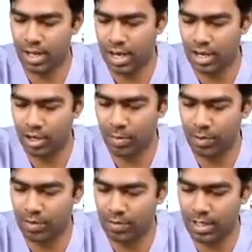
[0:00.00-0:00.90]
our
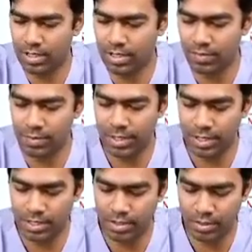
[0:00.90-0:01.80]
topic of concern will be
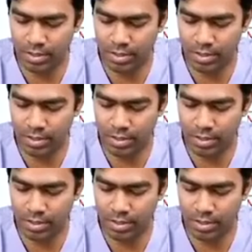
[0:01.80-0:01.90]
these two.